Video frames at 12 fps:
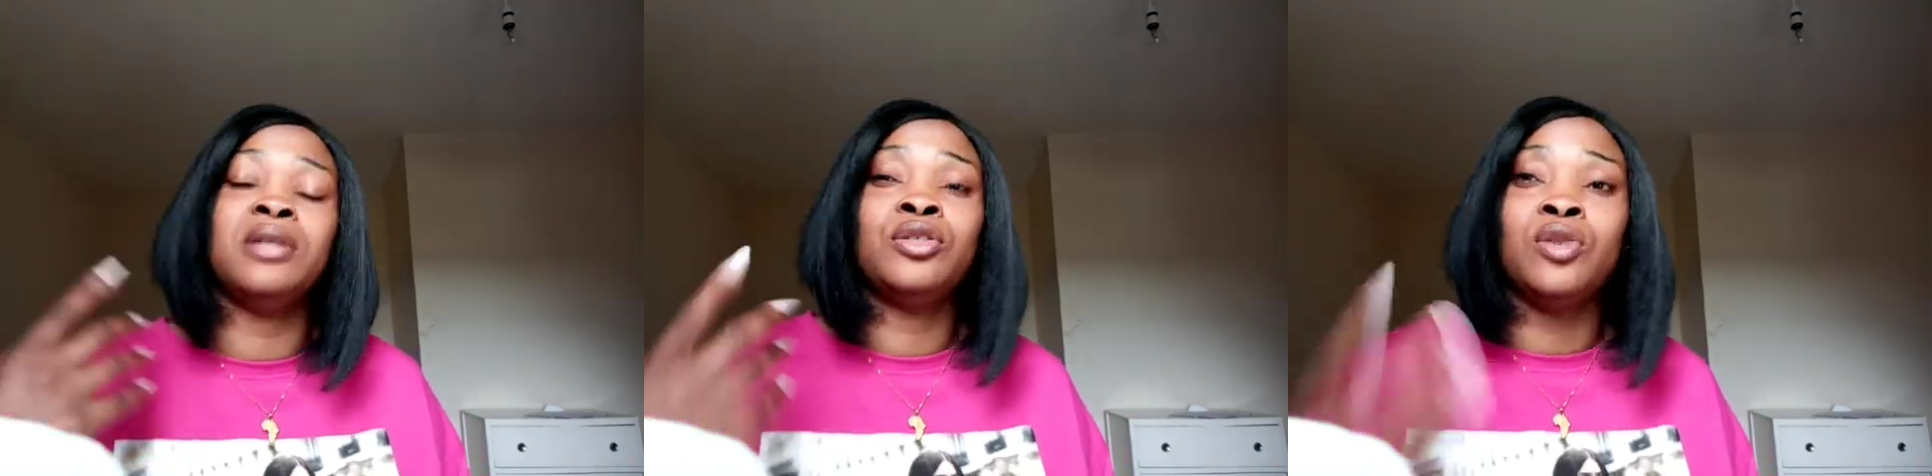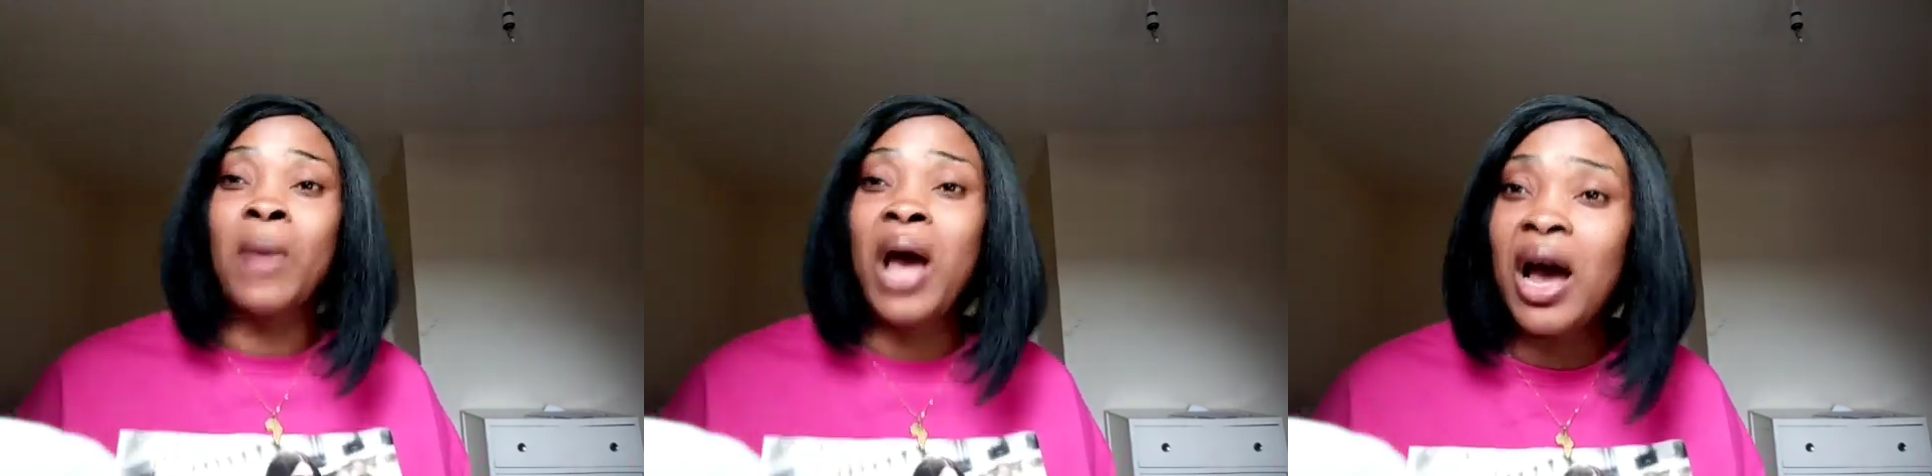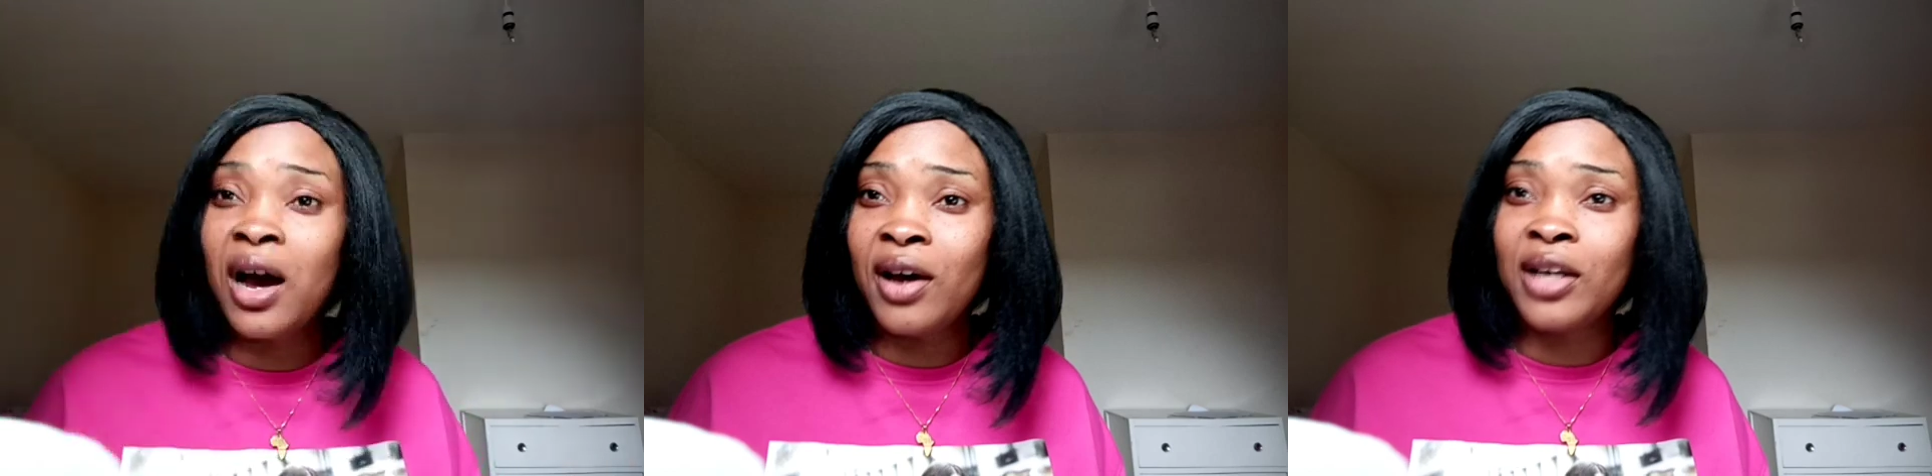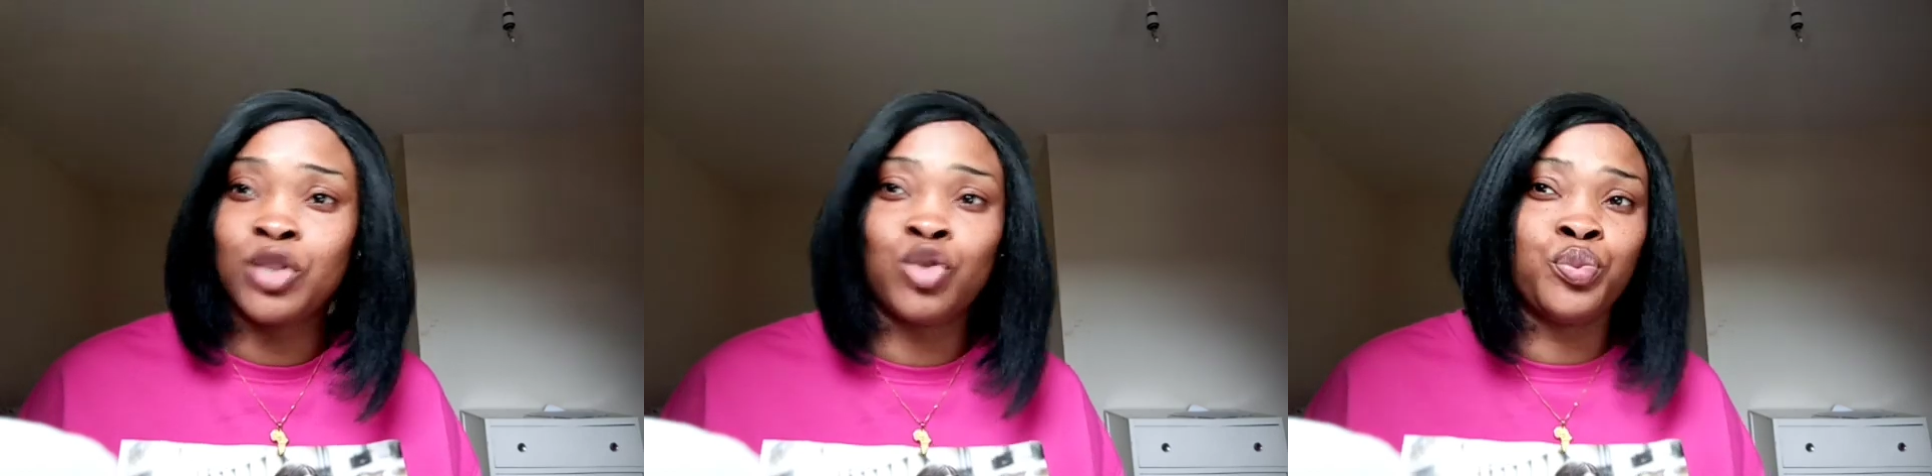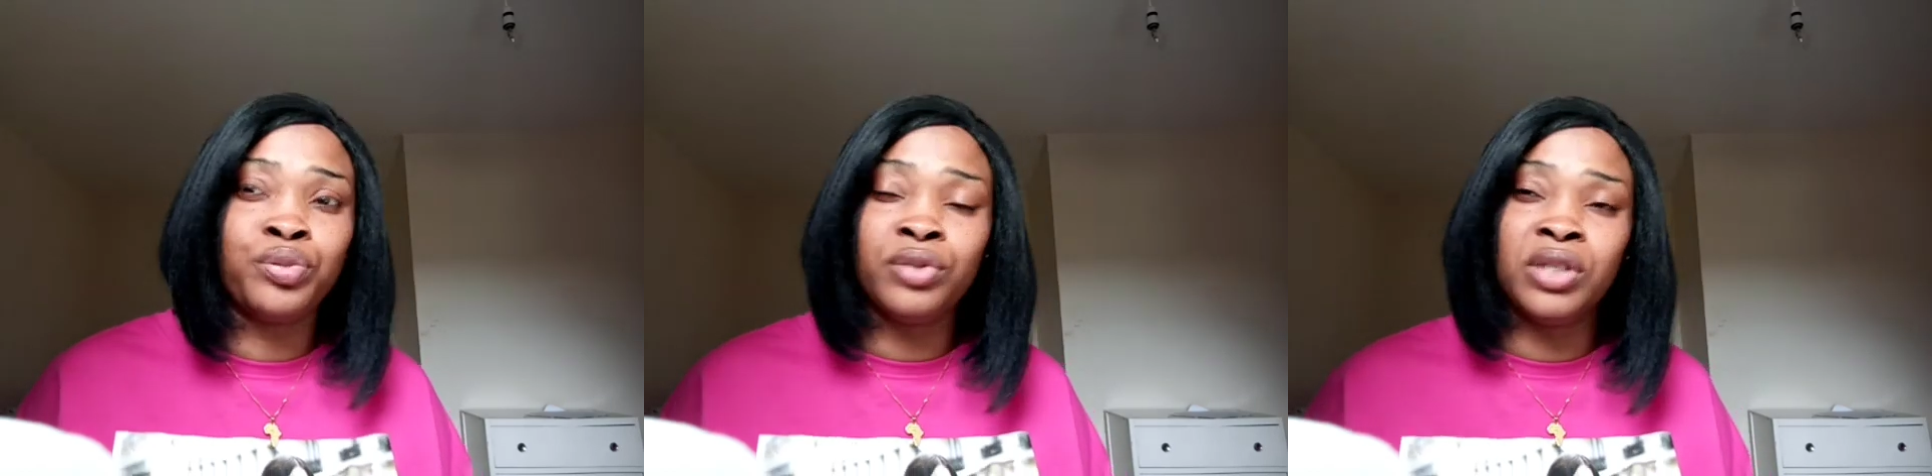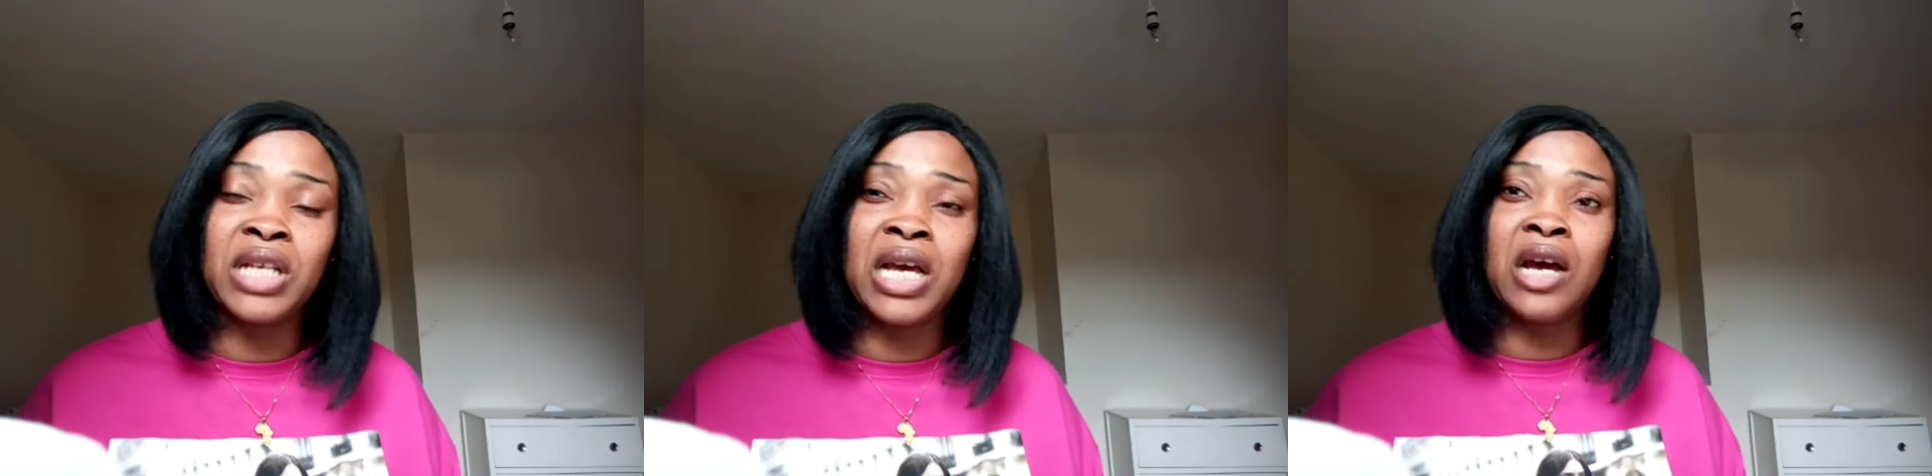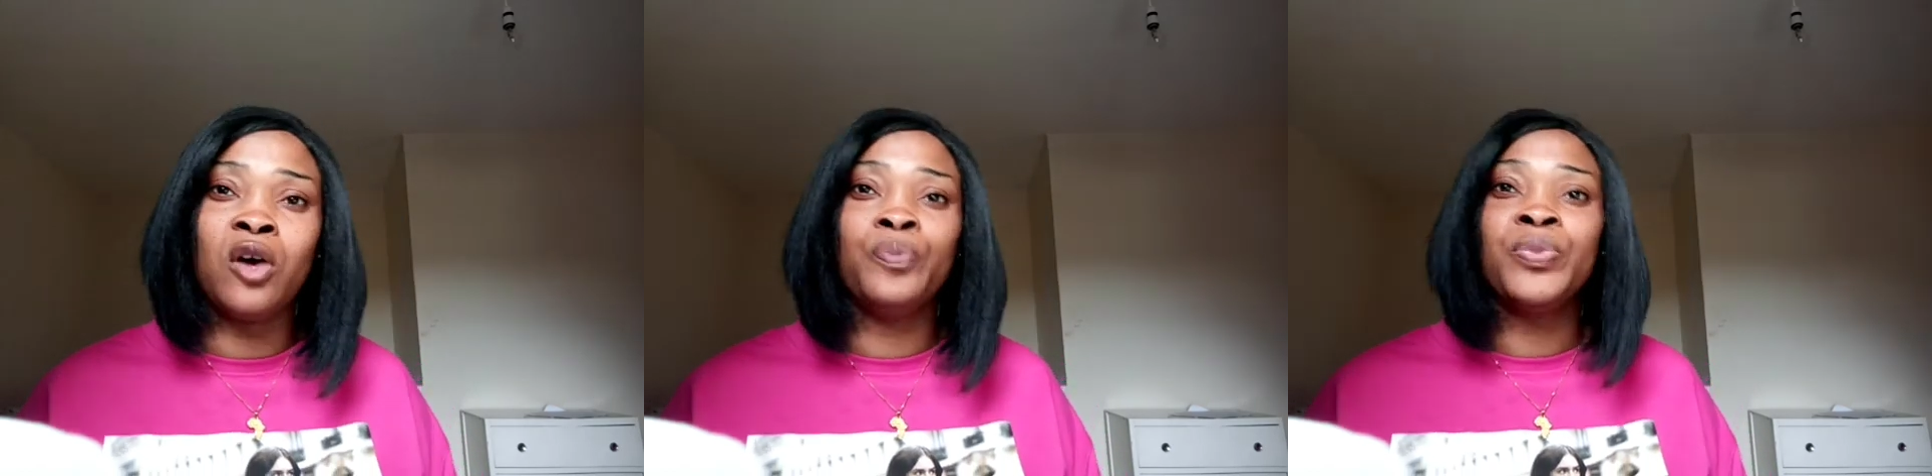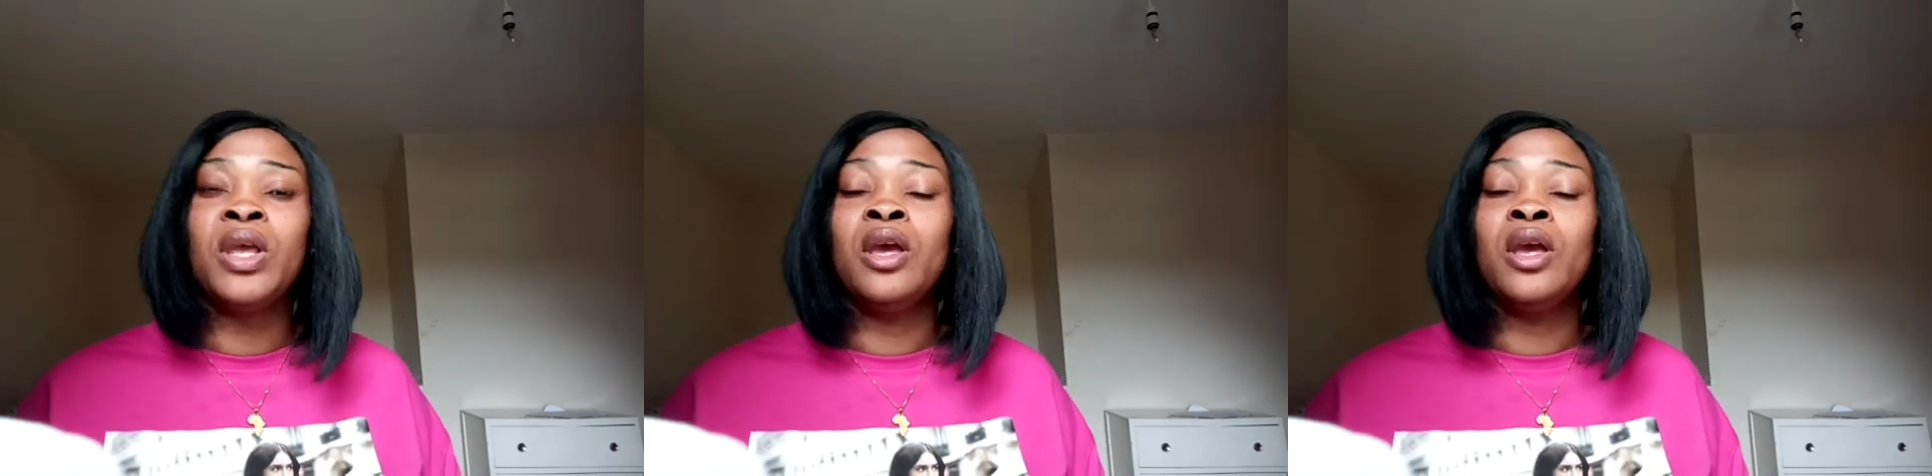some hours to put down